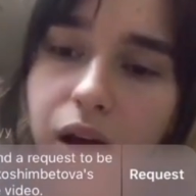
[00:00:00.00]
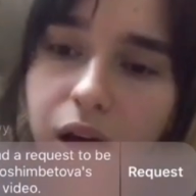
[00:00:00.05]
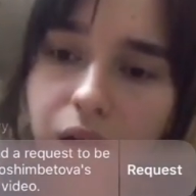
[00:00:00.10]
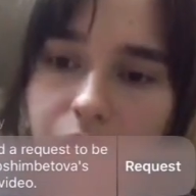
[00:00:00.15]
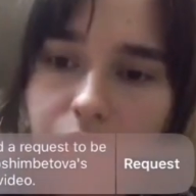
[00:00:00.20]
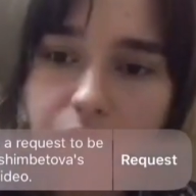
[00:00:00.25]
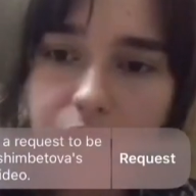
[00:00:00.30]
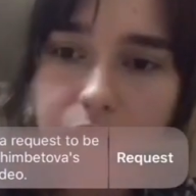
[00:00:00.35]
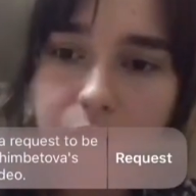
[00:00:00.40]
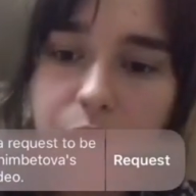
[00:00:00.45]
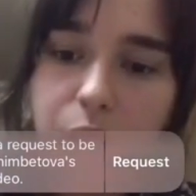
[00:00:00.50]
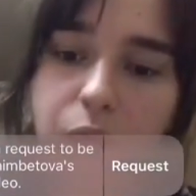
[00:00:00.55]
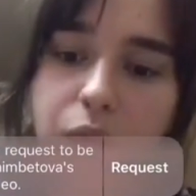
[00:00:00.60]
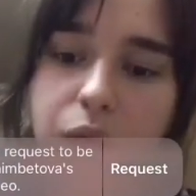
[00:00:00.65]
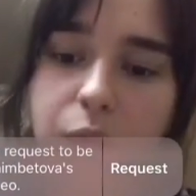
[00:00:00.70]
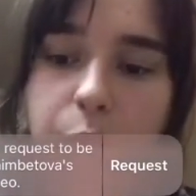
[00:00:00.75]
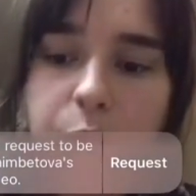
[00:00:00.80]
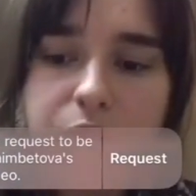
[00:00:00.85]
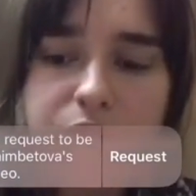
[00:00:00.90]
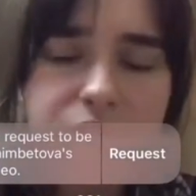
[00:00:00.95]

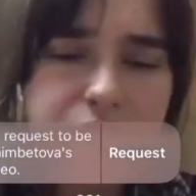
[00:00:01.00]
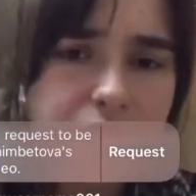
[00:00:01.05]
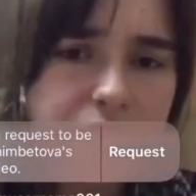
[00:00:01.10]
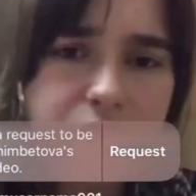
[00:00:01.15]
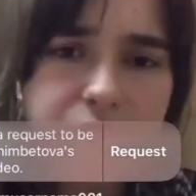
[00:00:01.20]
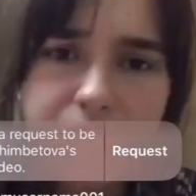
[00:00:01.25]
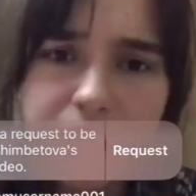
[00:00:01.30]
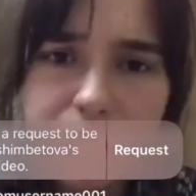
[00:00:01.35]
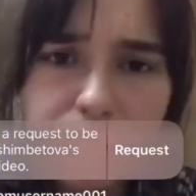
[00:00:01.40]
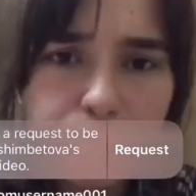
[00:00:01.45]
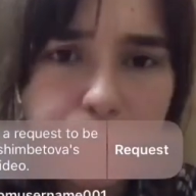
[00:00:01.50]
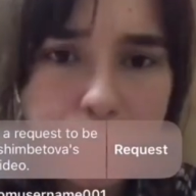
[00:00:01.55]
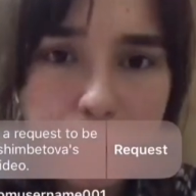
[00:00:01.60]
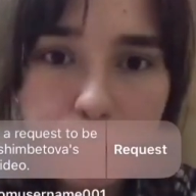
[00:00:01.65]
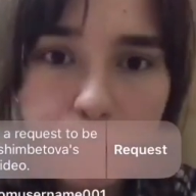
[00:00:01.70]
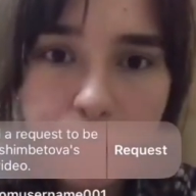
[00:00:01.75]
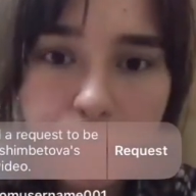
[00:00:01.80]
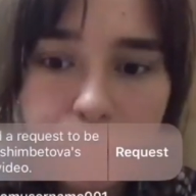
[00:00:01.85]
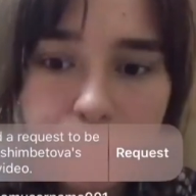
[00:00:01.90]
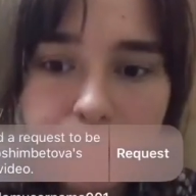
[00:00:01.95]
with like 20
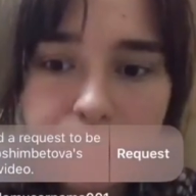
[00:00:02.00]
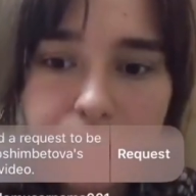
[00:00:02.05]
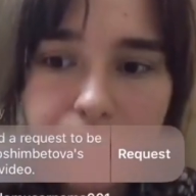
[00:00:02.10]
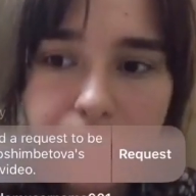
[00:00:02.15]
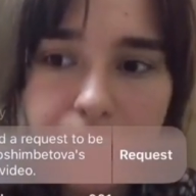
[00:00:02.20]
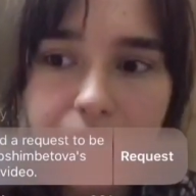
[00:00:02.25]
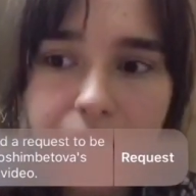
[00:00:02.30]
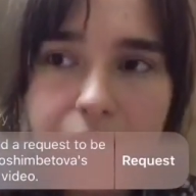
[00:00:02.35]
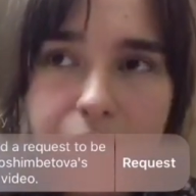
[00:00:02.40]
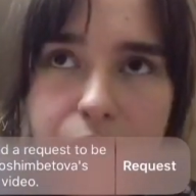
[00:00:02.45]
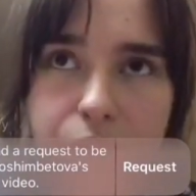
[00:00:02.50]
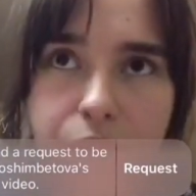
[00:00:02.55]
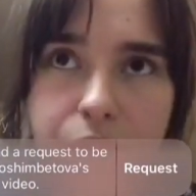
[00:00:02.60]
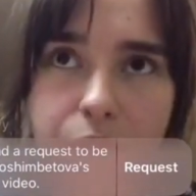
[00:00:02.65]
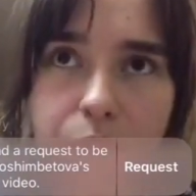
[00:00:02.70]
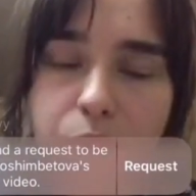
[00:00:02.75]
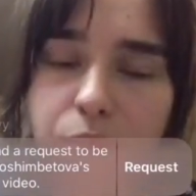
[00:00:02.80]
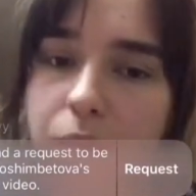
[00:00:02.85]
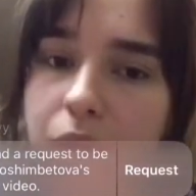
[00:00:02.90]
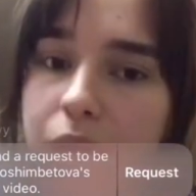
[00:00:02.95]
people. They give
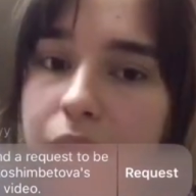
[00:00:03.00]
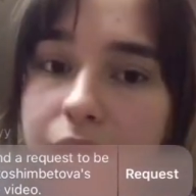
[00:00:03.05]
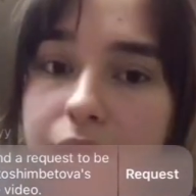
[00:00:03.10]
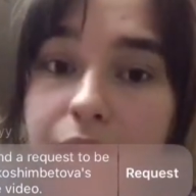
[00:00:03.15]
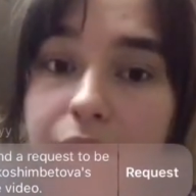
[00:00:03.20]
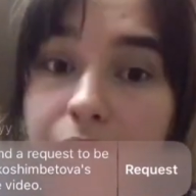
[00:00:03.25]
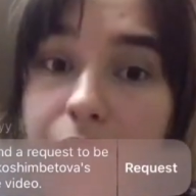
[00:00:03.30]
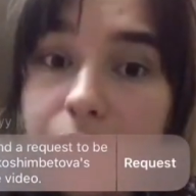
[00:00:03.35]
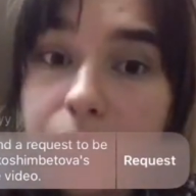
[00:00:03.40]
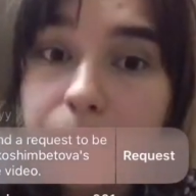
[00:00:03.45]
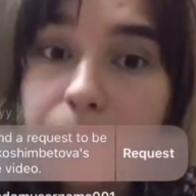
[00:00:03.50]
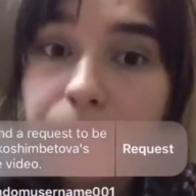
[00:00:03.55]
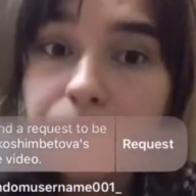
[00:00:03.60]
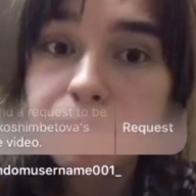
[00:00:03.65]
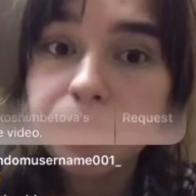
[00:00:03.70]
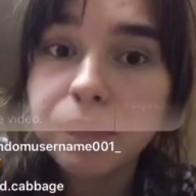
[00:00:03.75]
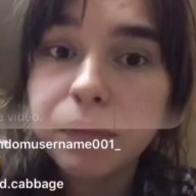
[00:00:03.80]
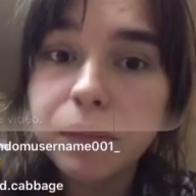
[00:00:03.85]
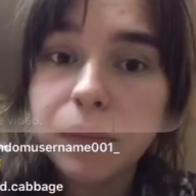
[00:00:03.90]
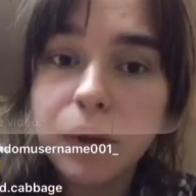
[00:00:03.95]
them money,
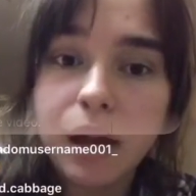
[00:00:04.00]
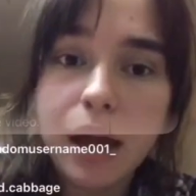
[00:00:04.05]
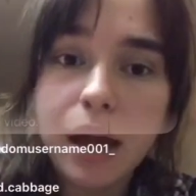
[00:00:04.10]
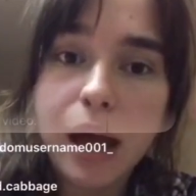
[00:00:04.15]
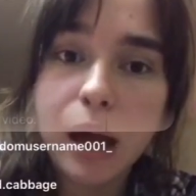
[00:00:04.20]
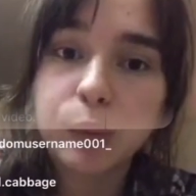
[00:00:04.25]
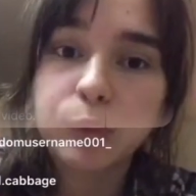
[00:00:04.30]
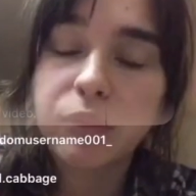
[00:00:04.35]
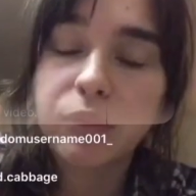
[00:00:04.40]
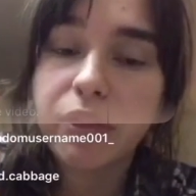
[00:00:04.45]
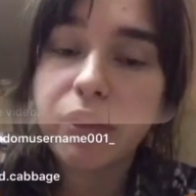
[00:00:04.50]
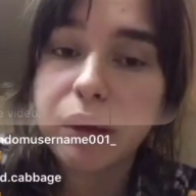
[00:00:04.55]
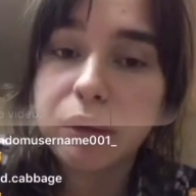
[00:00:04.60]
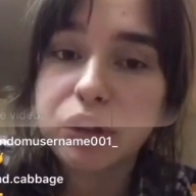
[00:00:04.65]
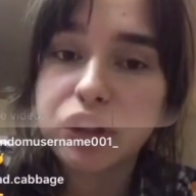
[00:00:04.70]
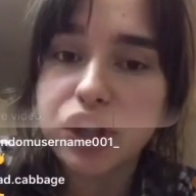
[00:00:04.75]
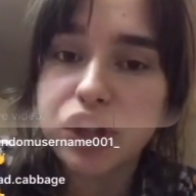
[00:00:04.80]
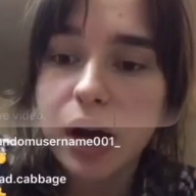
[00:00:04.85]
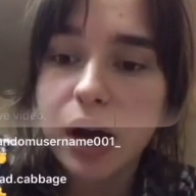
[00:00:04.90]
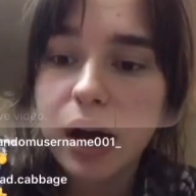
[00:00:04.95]
help in the
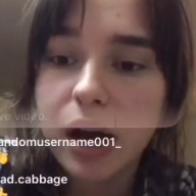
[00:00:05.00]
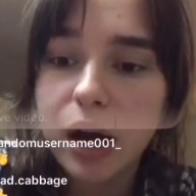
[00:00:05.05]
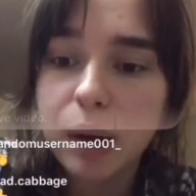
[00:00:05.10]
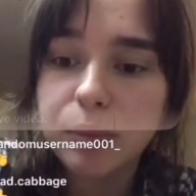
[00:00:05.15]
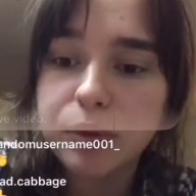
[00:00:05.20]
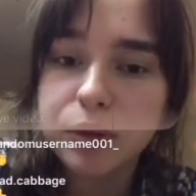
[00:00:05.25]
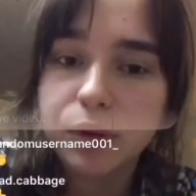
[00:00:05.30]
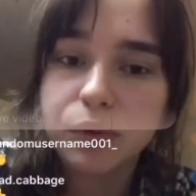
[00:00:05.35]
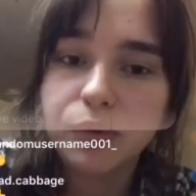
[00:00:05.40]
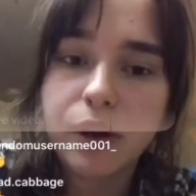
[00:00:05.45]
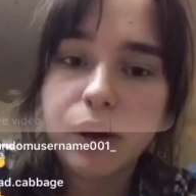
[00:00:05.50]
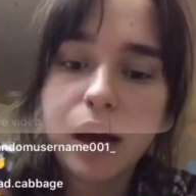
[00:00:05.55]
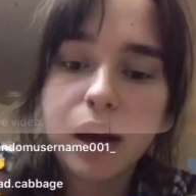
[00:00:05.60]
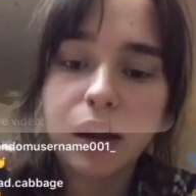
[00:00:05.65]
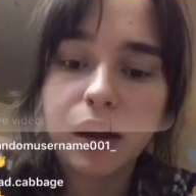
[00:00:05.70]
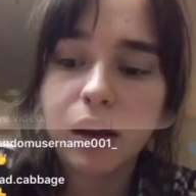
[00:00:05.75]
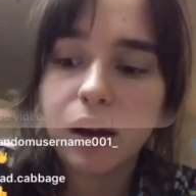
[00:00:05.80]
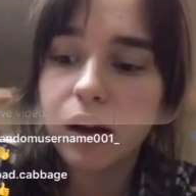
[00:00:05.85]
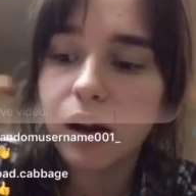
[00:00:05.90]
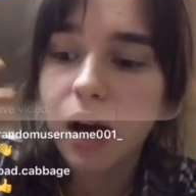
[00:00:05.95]
job to find
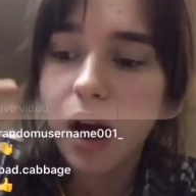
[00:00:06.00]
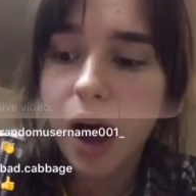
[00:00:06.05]
a